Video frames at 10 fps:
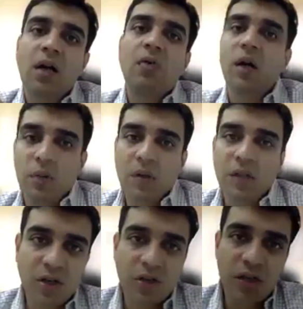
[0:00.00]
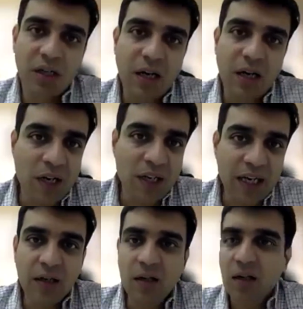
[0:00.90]
convertible structure that one
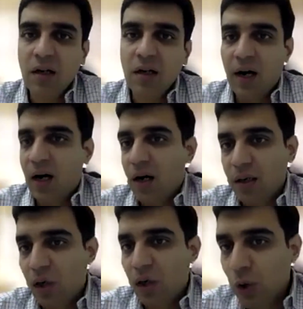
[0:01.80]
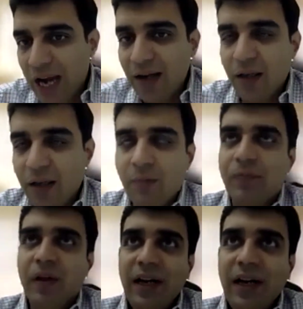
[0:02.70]
can look at,
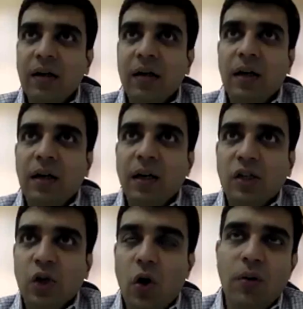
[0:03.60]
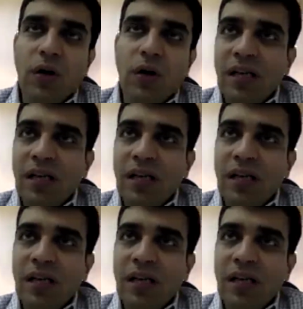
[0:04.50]
right? So